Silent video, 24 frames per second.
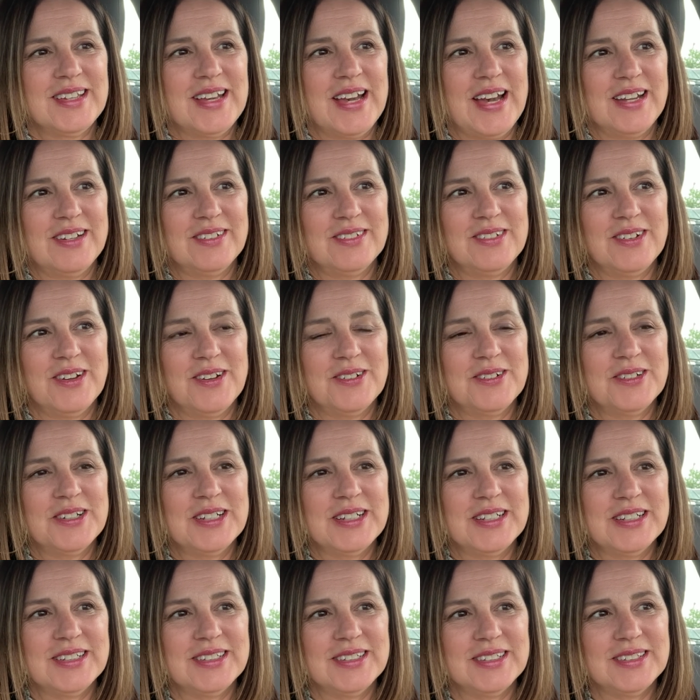I don't know,
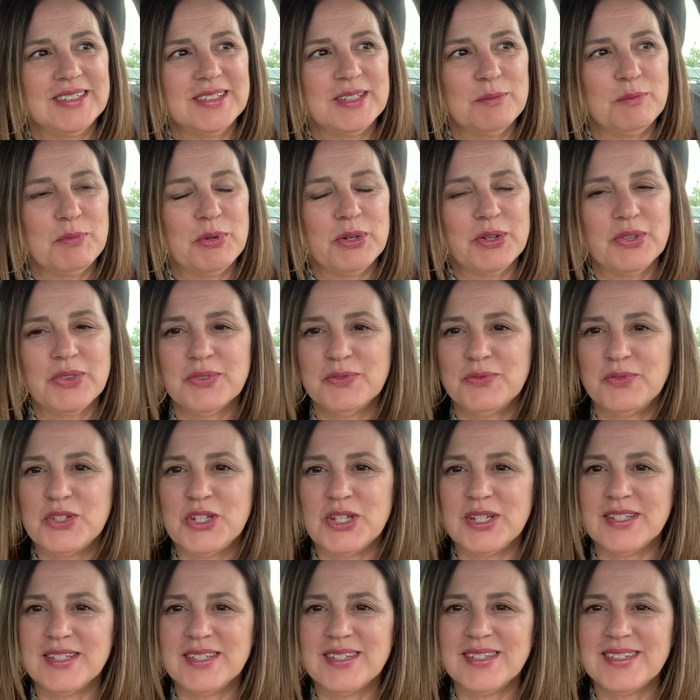the birth of
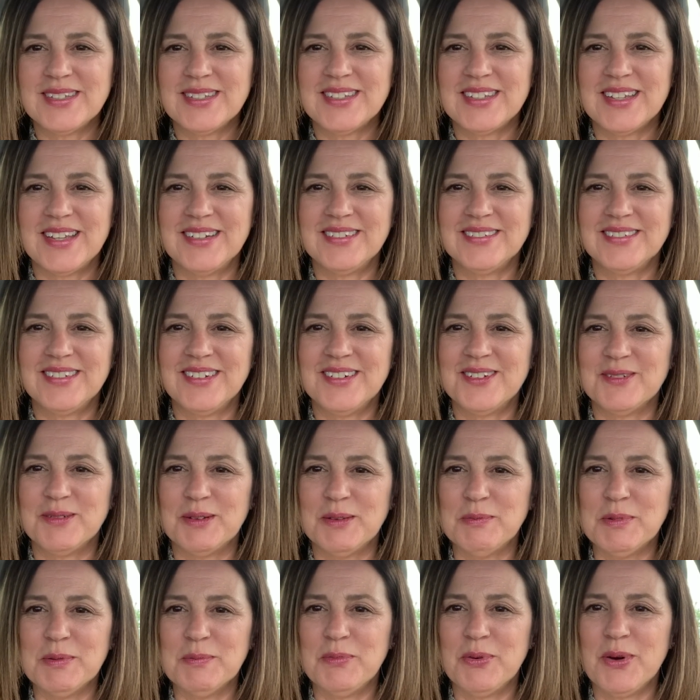Jesus. I don't know.
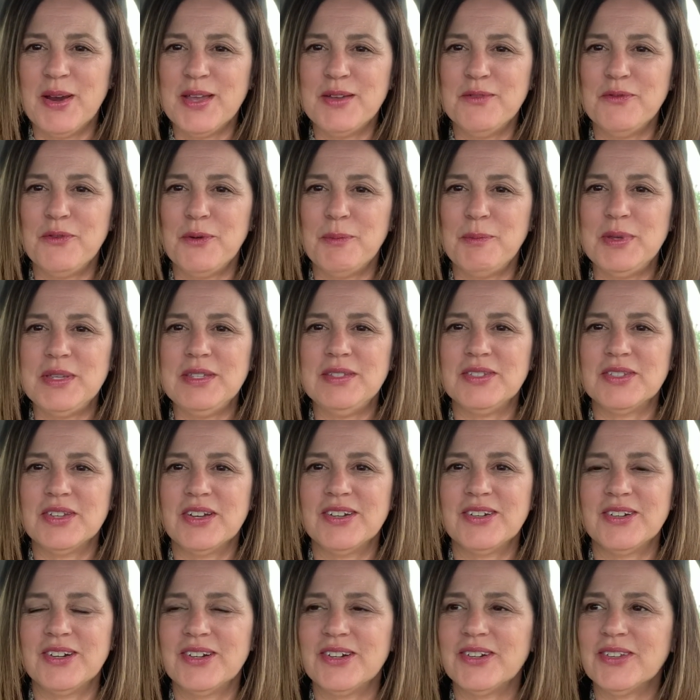We've been praying for peace
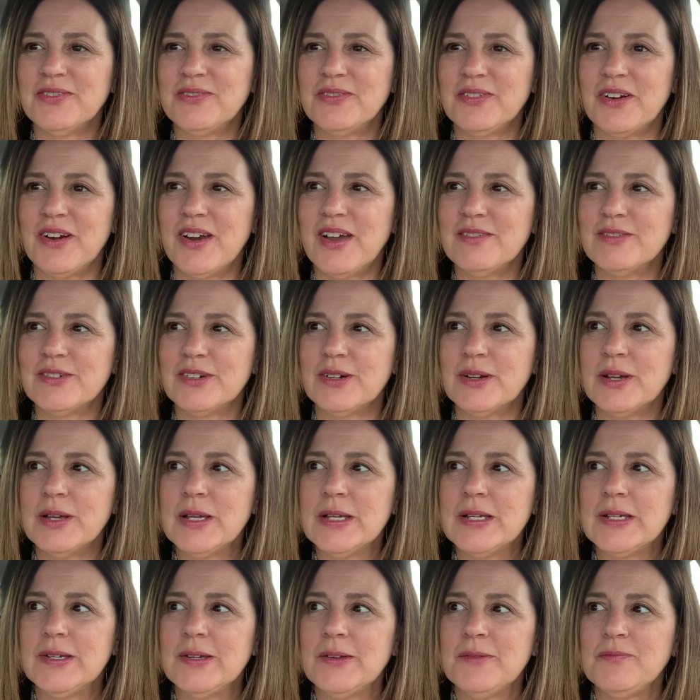on earth forever.
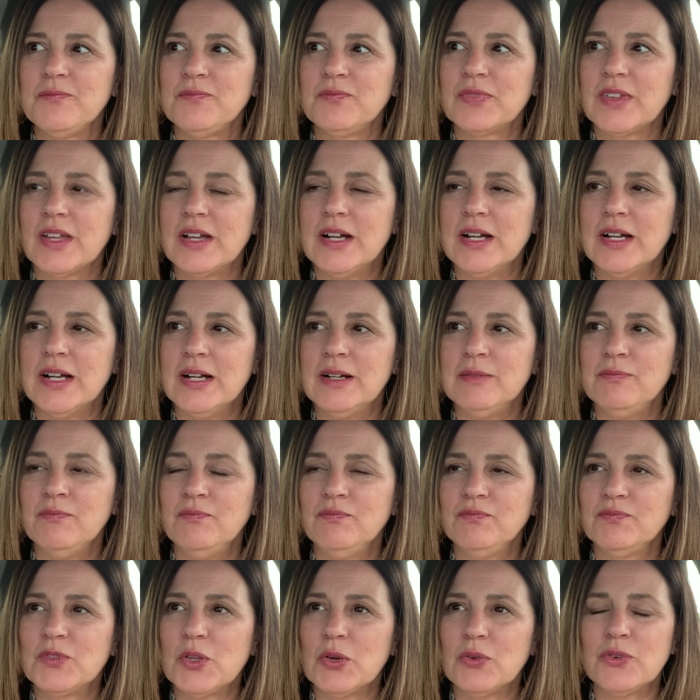Um,
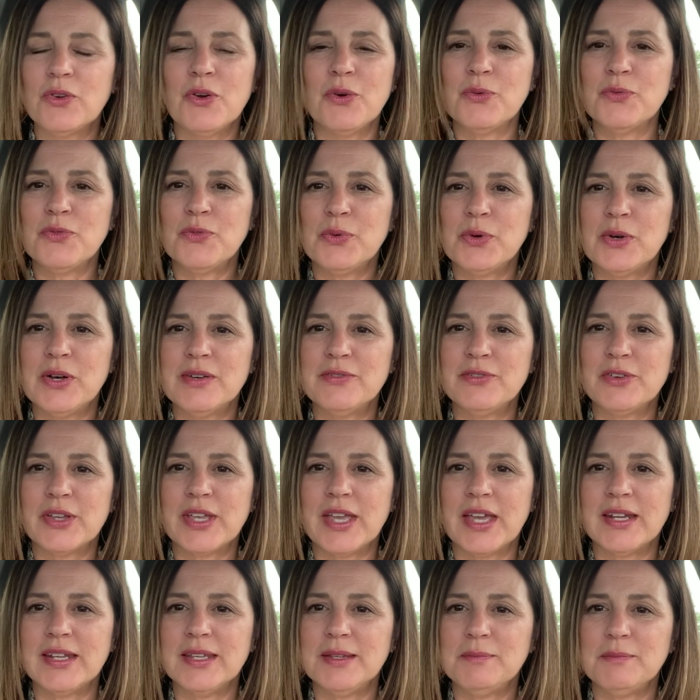don't know if we'll ever
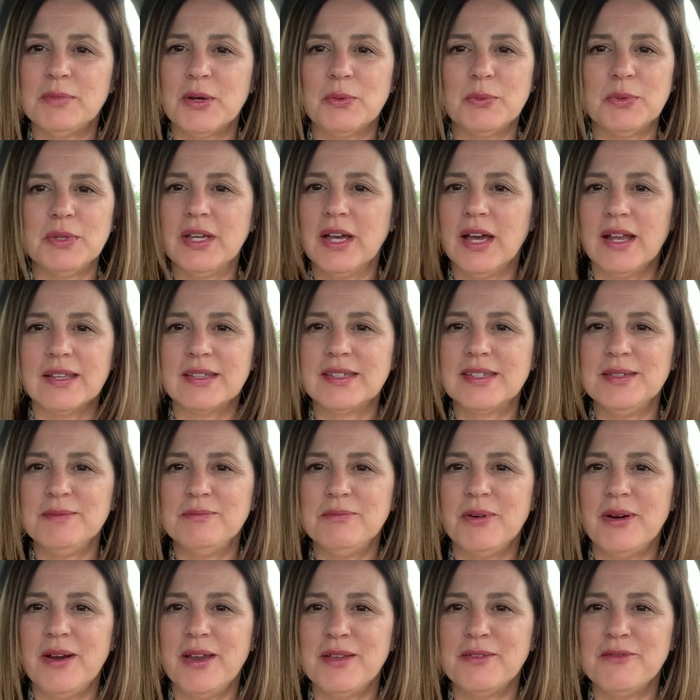get it, but we got to keep
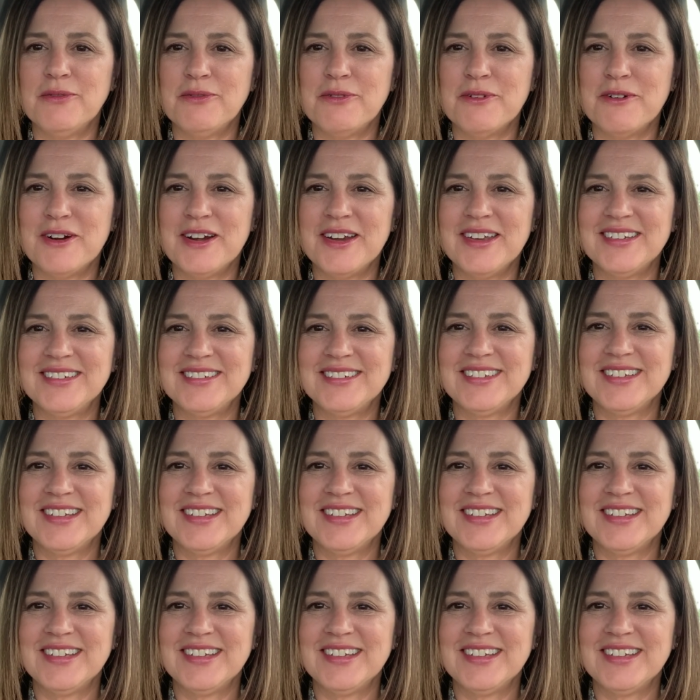praying for it.